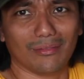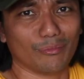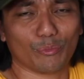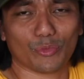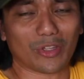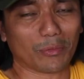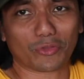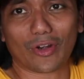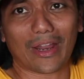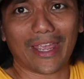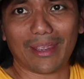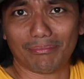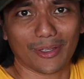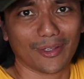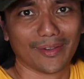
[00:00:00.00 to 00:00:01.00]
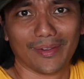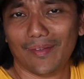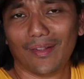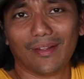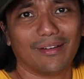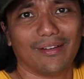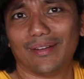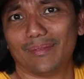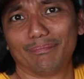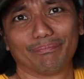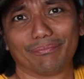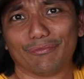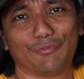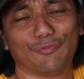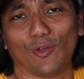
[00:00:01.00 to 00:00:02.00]
subscribe,
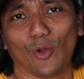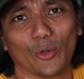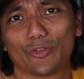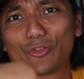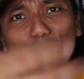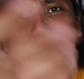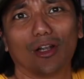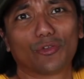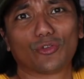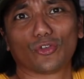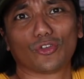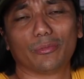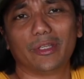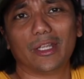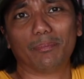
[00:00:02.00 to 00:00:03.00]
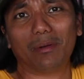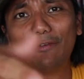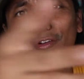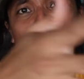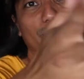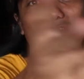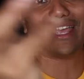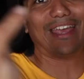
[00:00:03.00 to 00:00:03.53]
follow us on all social media platforms